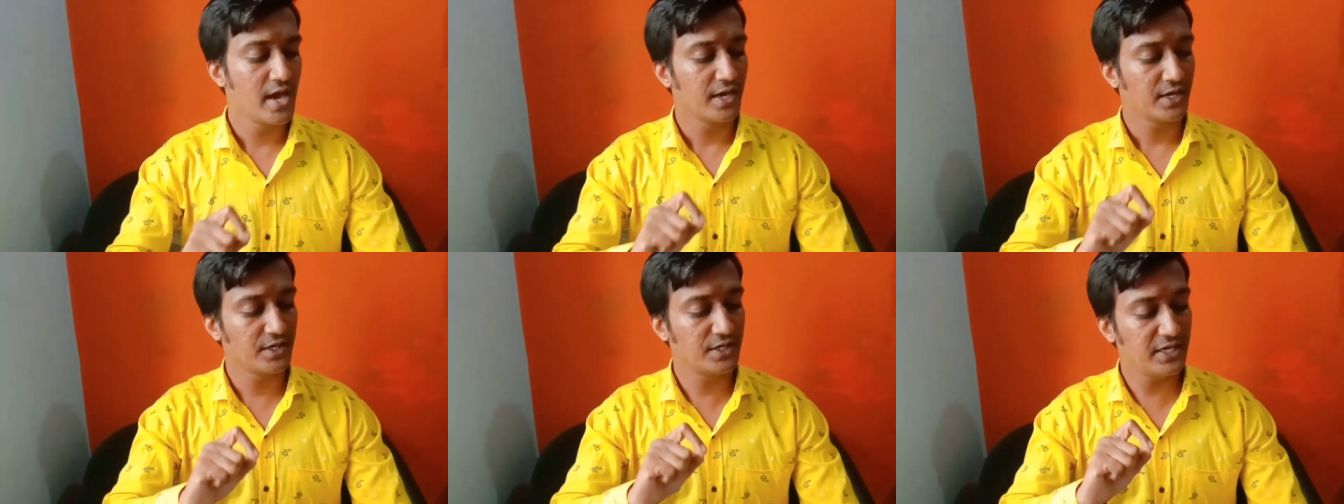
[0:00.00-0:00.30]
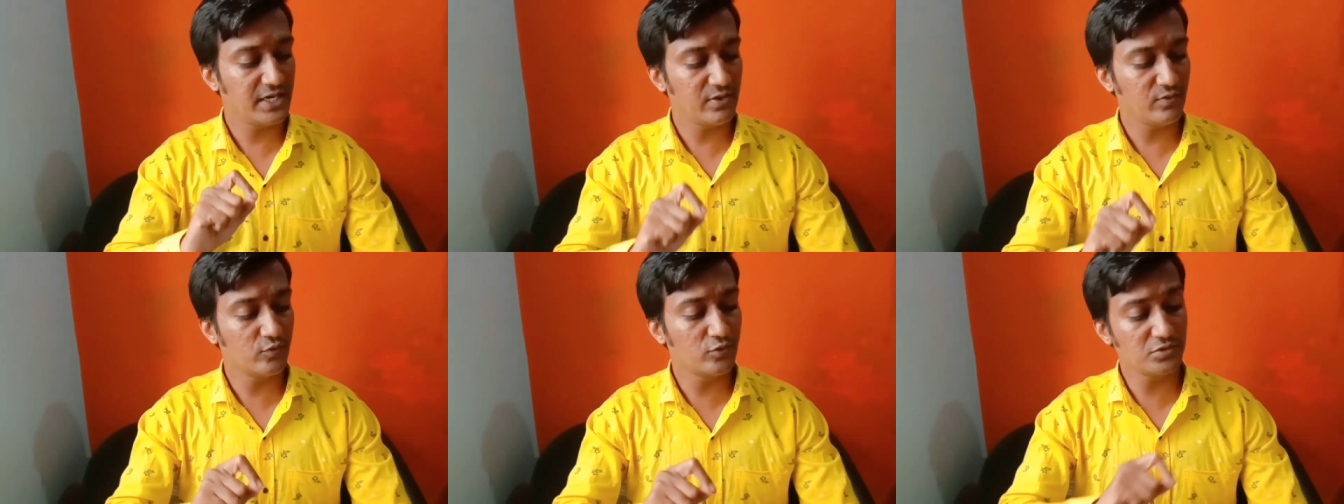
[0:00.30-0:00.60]

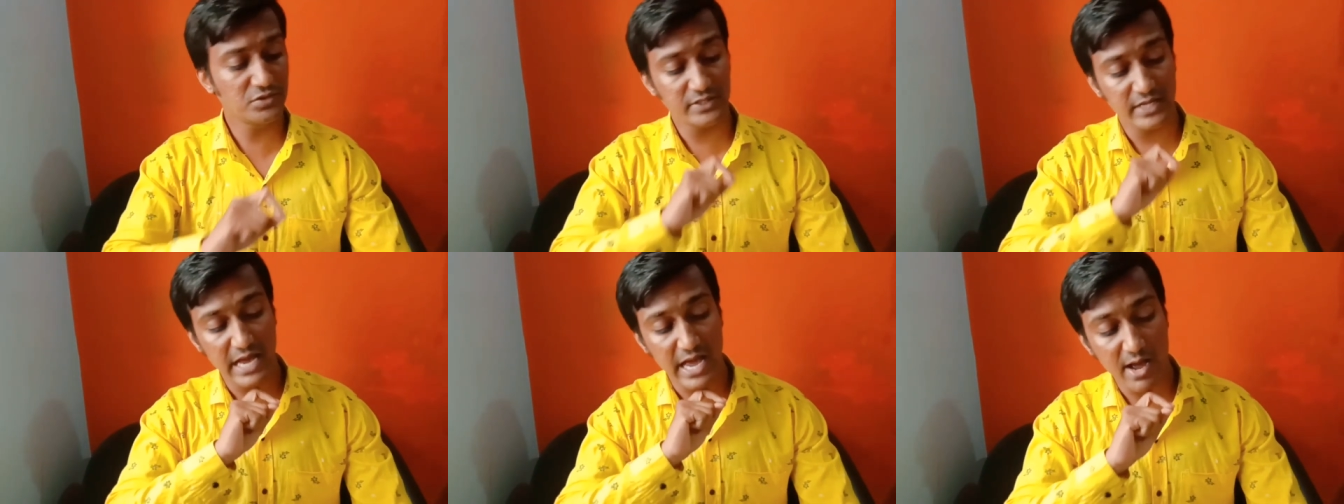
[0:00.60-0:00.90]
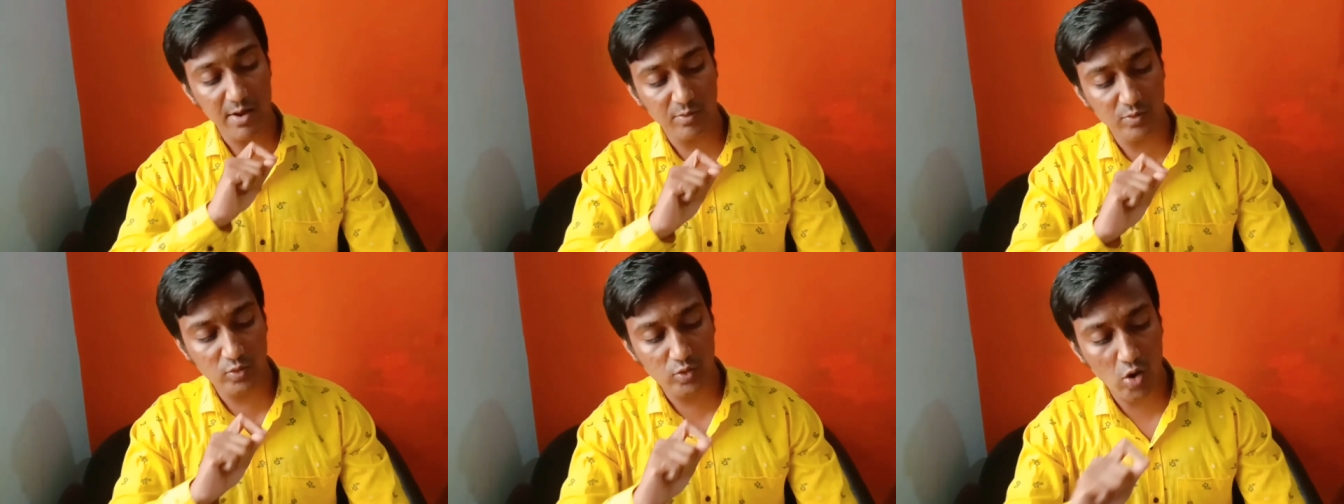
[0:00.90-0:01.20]
he would
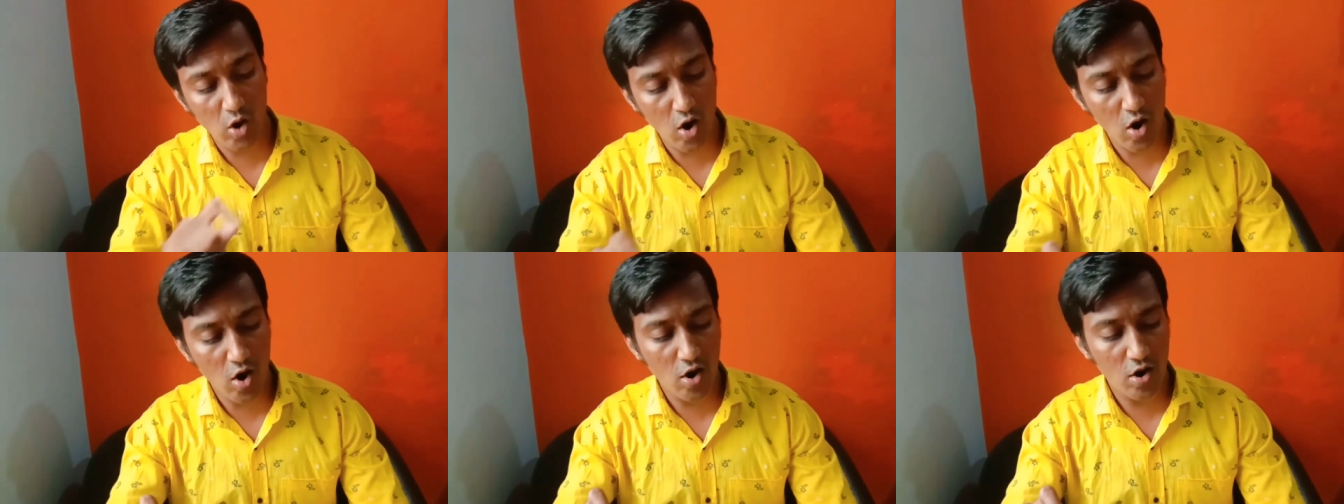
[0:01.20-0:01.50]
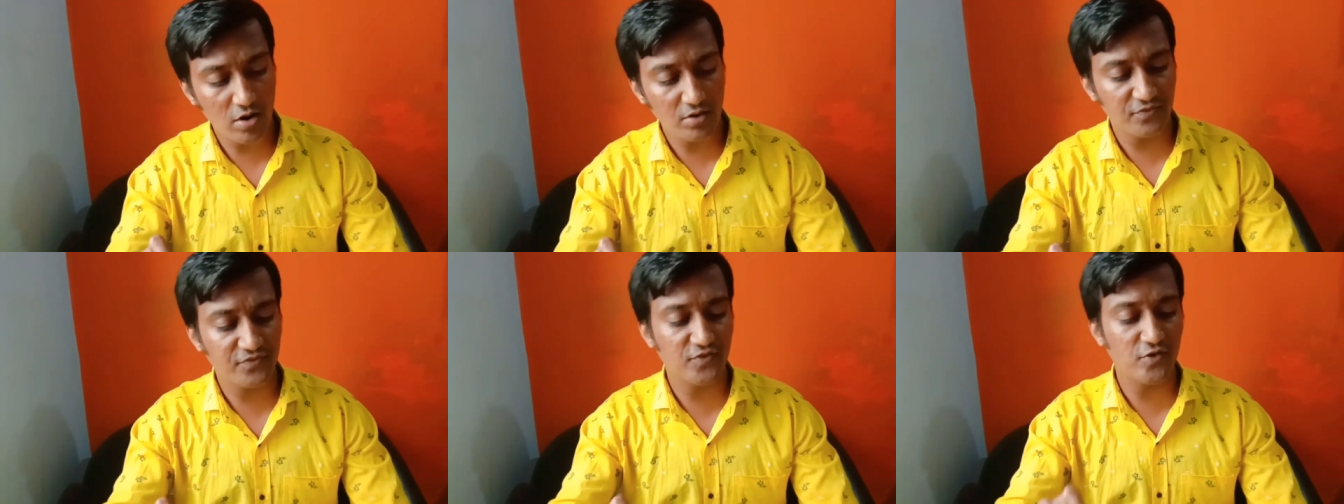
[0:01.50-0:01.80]
have
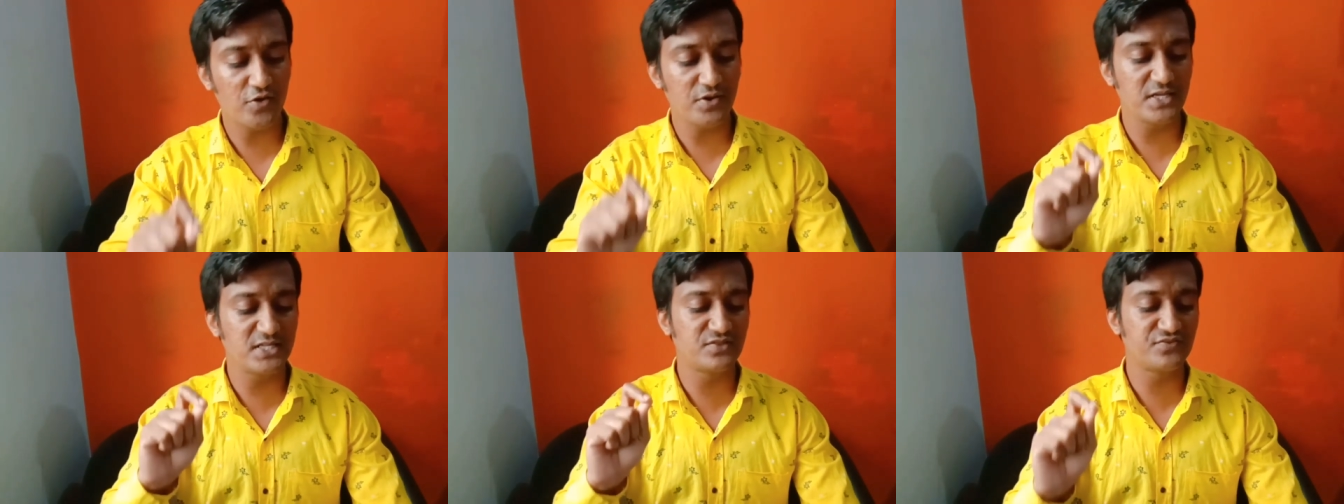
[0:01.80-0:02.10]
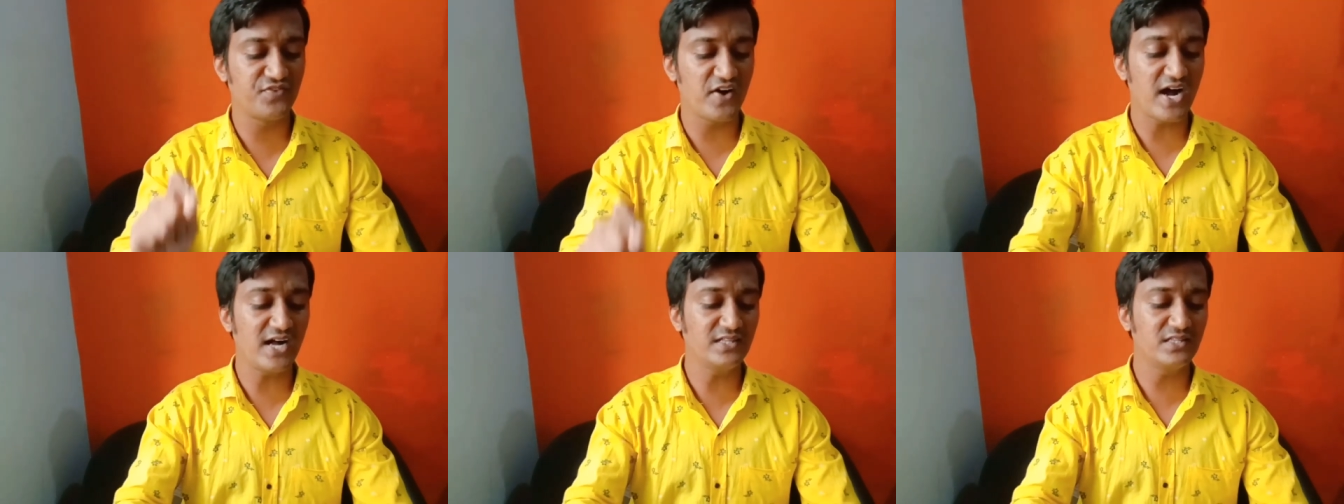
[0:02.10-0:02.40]
God for his
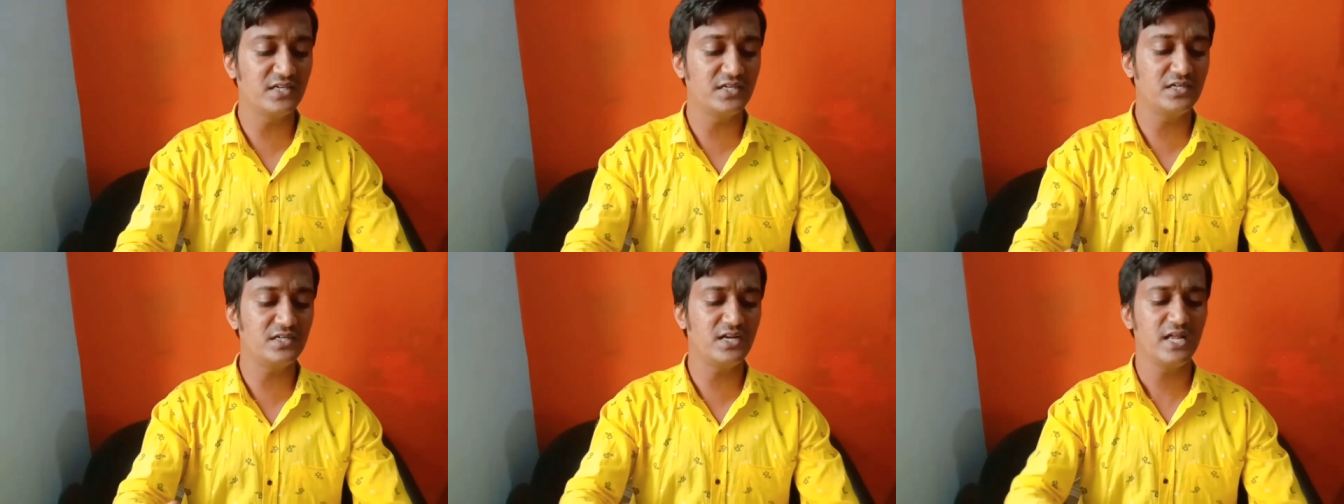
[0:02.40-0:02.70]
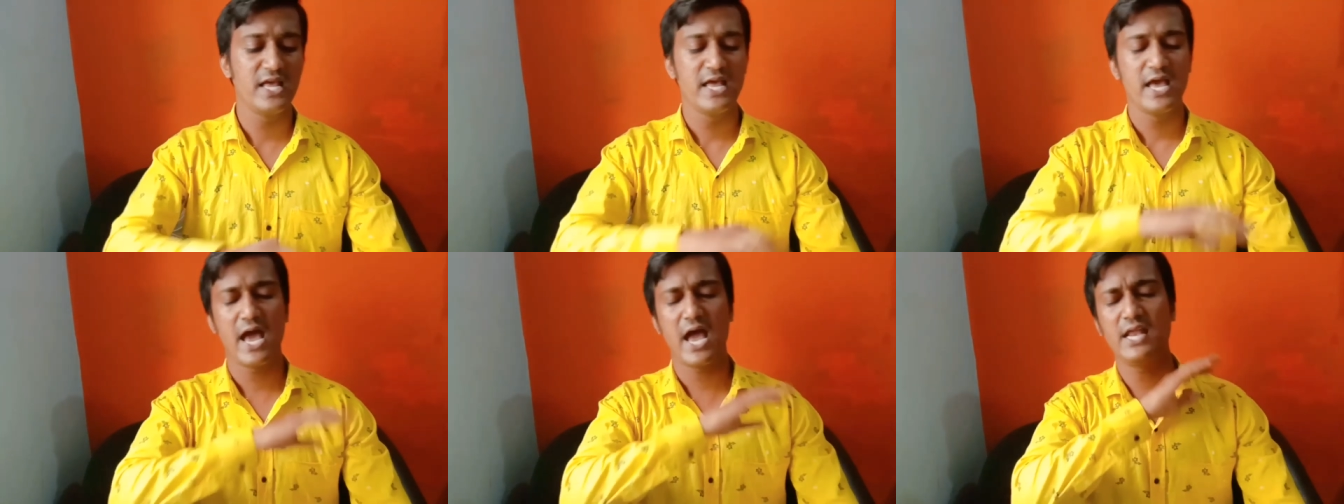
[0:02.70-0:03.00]
father
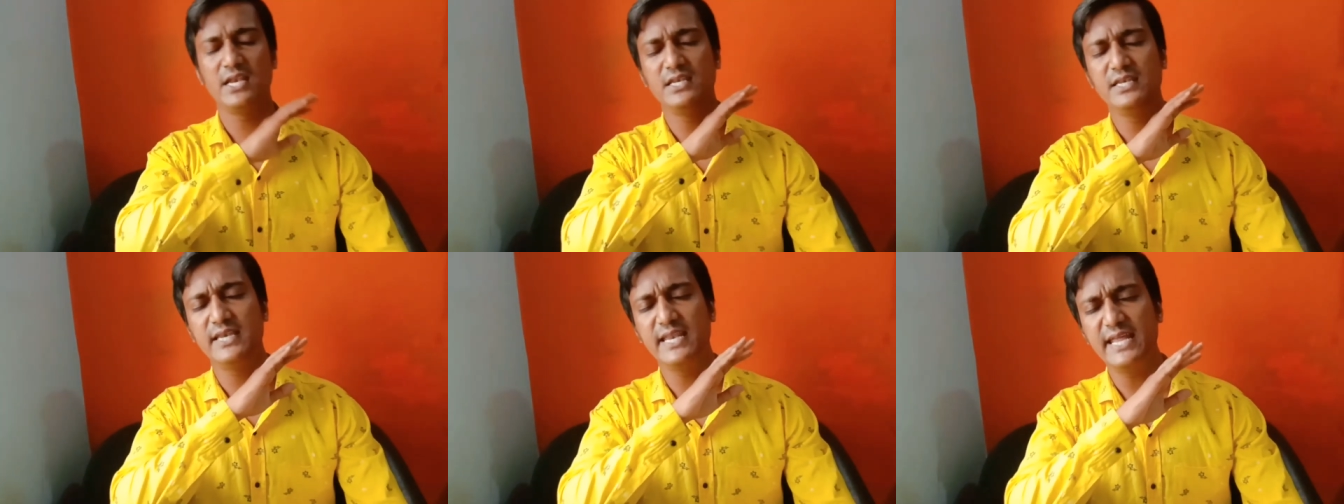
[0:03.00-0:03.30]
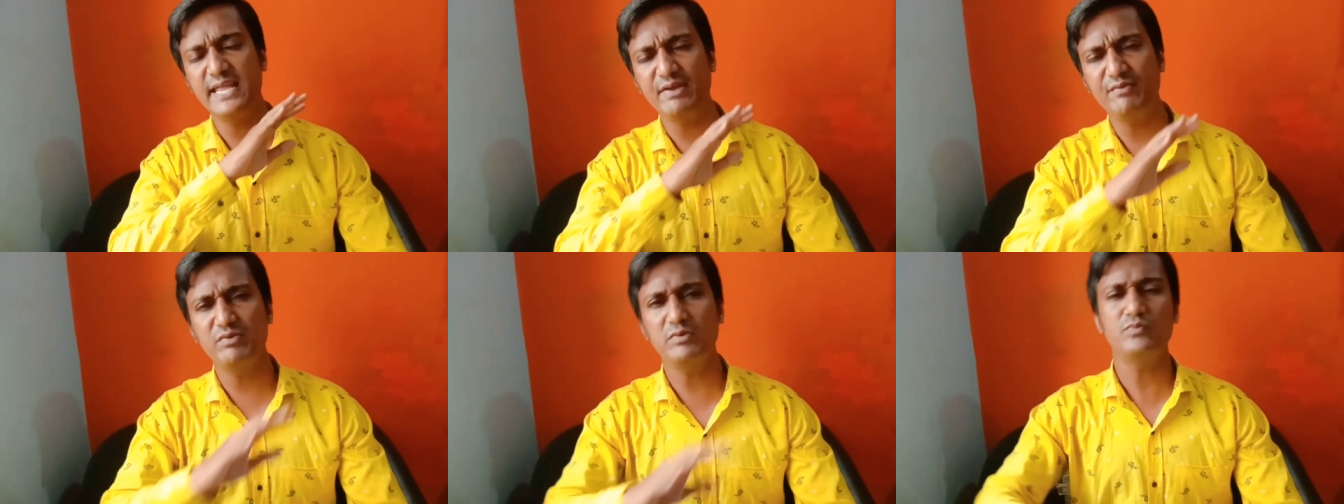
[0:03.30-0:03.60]
and
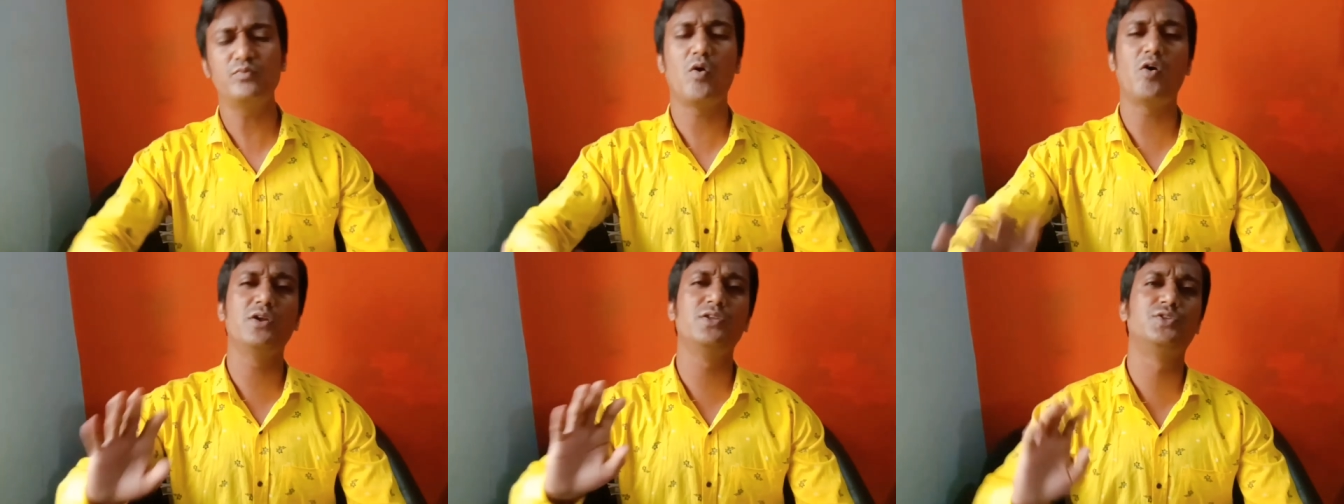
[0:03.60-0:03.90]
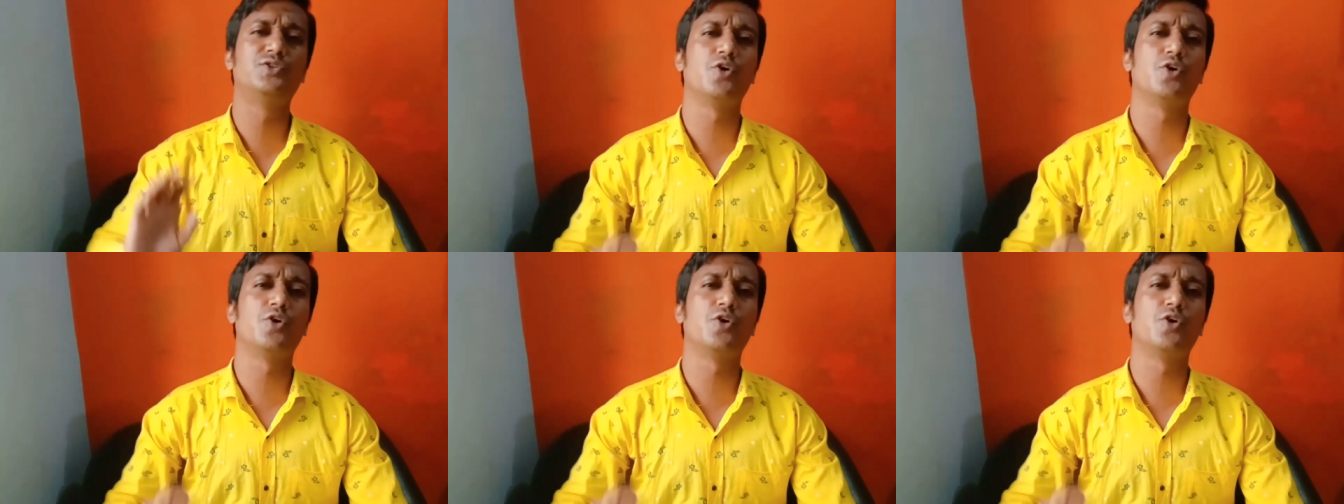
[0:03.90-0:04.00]
never want